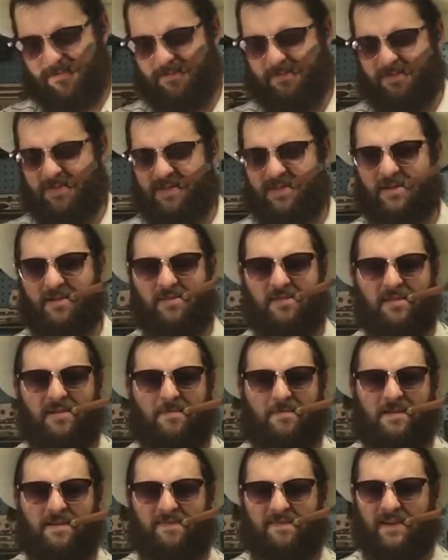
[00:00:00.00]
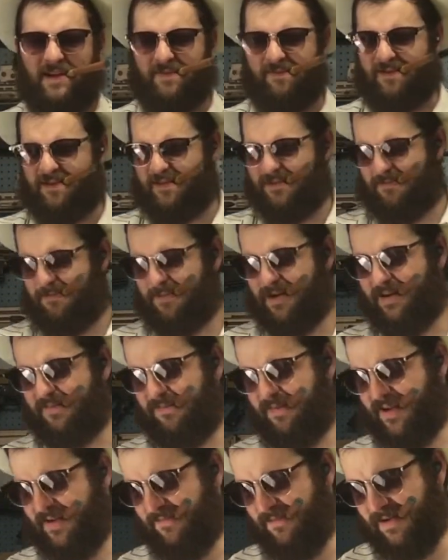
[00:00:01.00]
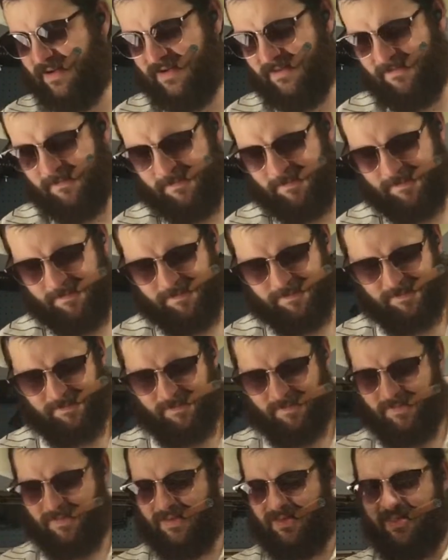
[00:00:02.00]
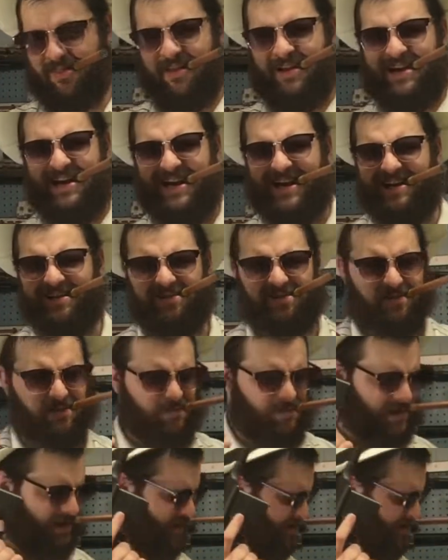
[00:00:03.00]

But those aren't my favorite. My favorite has to be